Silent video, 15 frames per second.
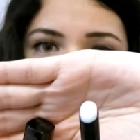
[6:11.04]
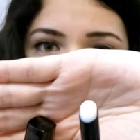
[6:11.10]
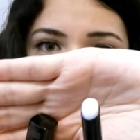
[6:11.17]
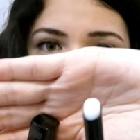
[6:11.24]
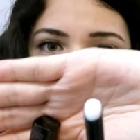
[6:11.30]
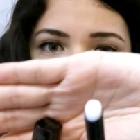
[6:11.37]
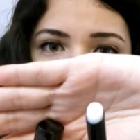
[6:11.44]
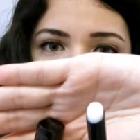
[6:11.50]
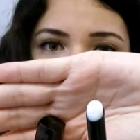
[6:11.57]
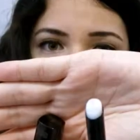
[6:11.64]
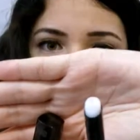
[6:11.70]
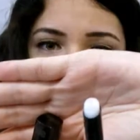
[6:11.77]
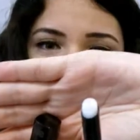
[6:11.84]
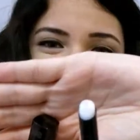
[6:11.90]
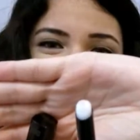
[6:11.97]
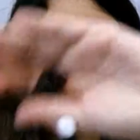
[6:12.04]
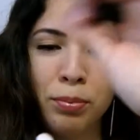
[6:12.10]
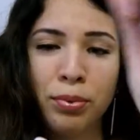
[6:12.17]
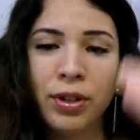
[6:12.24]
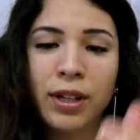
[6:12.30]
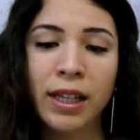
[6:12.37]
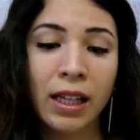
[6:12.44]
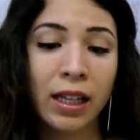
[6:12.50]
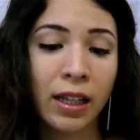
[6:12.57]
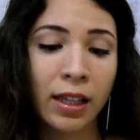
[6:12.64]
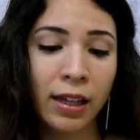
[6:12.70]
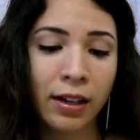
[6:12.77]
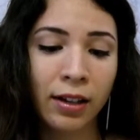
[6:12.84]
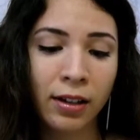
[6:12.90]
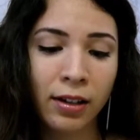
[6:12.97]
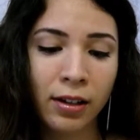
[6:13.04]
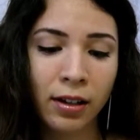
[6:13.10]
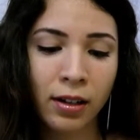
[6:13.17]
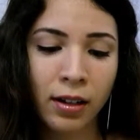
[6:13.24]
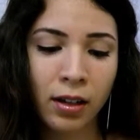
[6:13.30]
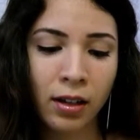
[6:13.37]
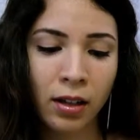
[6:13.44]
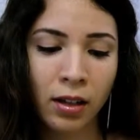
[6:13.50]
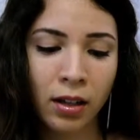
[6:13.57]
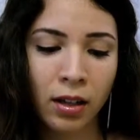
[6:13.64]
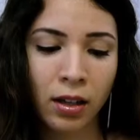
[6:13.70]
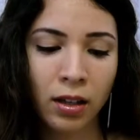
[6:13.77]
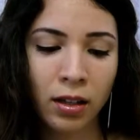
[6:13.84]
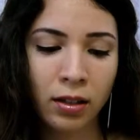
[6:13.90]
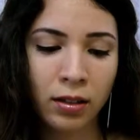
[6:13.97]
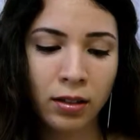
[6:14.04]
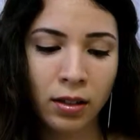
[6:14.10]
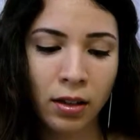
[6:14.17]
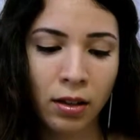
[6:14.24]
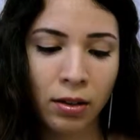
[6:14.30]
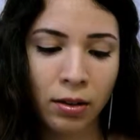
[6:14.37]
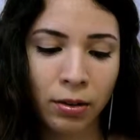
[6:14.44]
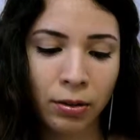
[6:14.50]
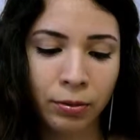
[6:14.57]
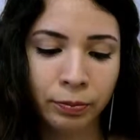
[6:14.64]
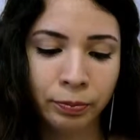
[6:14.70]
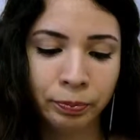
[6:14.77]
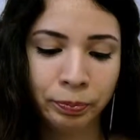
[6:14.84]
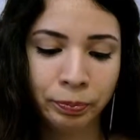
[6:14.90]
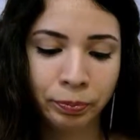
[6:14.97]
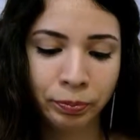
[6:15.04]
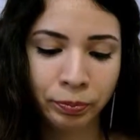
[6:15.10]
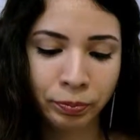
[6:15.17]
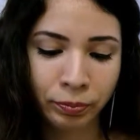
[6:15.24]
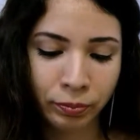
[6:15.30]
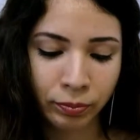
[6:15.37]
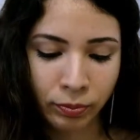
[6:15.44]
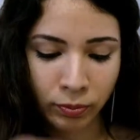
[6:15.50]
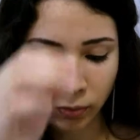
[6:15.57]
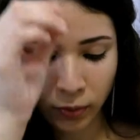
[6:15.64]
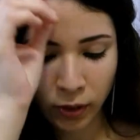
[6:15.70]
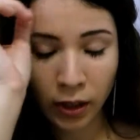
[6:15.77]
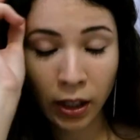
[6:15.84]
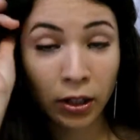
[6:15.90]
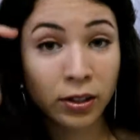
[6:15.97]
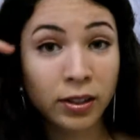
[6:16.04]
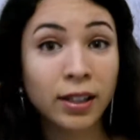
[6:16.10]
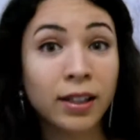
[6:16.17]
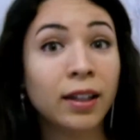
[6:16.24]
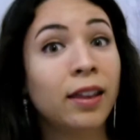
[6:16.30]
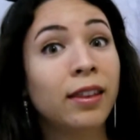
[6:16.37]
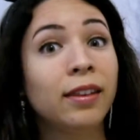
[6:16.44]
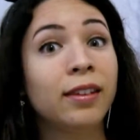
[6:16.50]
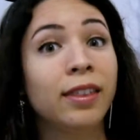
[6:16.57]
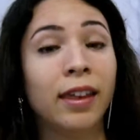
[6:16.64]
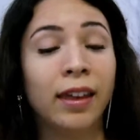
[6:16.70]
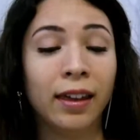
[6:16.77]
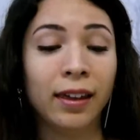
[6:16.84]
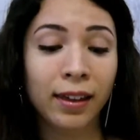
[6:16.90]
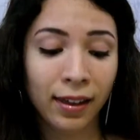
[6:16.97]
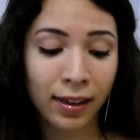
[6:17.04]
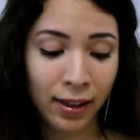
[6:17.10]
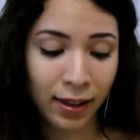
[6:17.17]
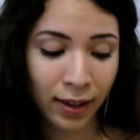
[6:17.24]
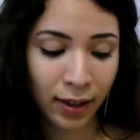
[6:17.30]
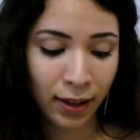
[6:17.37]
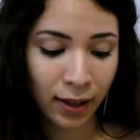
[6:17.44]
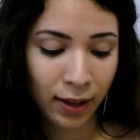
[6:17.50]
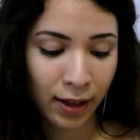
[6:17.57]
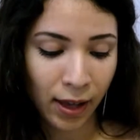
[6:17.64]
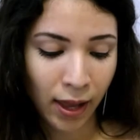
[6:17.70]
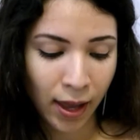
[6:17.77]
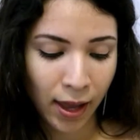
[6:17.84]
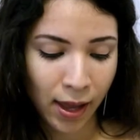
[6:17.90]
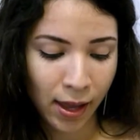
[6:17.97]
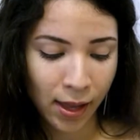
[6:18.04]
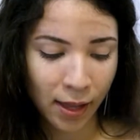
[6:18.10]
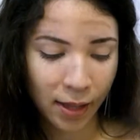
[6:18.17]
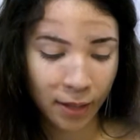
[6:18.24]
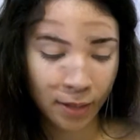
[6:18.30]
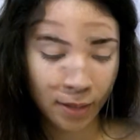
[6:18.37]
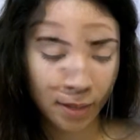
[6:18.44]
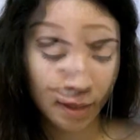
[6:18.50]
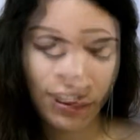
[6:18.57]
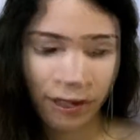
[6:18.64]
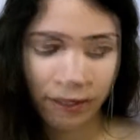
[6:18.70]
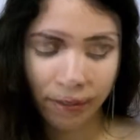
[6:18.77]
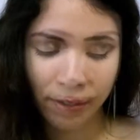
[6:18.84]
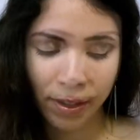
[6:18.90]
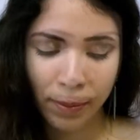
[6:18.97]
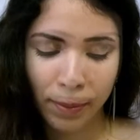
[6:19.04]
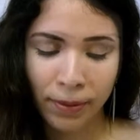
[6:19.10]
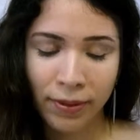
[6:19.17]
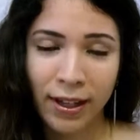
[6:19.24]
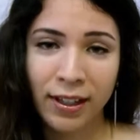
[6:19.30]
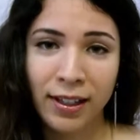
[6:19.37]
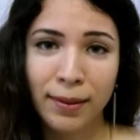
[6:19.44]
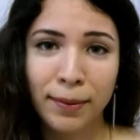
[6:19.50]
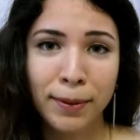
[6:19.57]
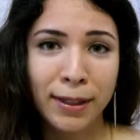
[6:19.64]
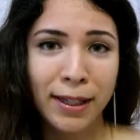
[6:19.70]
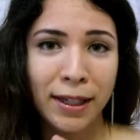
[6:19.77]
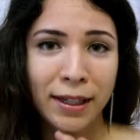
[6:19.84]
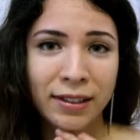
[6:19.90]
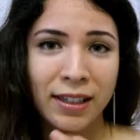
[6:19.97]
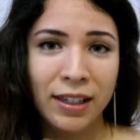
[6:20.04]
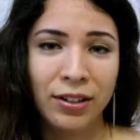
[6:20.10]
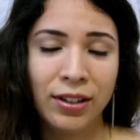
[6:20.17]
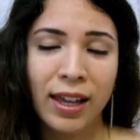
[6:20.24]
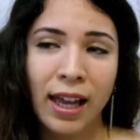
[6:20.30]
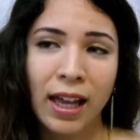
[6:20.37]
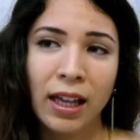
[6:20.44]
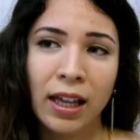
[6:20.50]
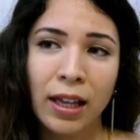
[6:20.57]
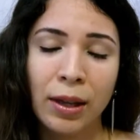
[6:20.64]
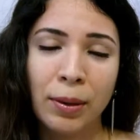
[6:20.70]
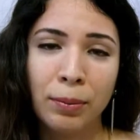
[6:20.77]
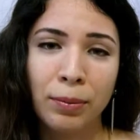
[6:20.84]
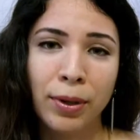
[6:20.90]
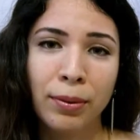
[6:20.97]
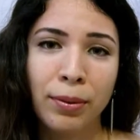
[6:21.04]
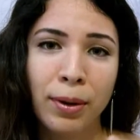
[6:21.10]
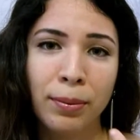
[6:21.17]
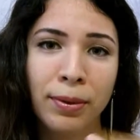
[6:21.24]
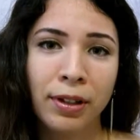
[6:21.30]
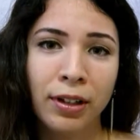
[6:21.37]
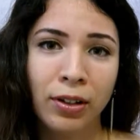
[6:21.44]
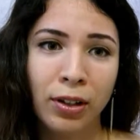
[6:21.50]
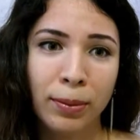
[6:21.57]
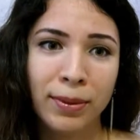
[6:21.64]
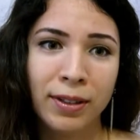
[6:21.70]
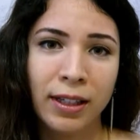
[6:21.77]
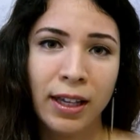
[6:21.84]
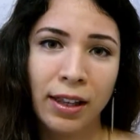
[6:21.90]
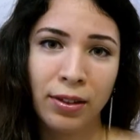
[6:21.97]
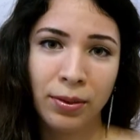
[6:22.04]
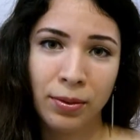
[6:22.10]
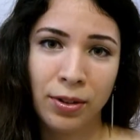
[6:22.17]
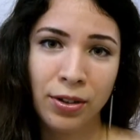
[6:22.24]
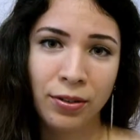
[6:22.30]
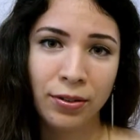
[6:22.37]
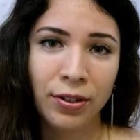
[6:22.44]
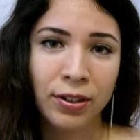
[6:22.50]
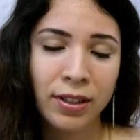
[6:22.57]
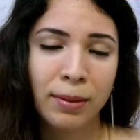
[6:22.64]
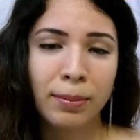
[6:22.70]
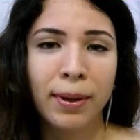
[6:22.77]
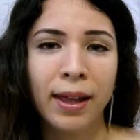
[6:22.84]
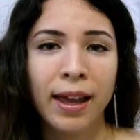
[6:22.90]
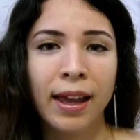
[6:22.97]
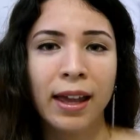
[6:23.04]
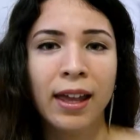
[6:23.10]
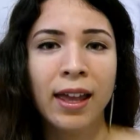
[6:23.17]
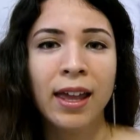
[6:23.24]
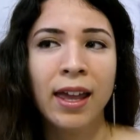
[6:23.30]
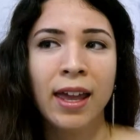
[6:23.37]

can tell, it's still pretty clear. So there's another thing. And so yeah, for the Provocalips, like I said, you can't be rubbing your lips together when you first apply it.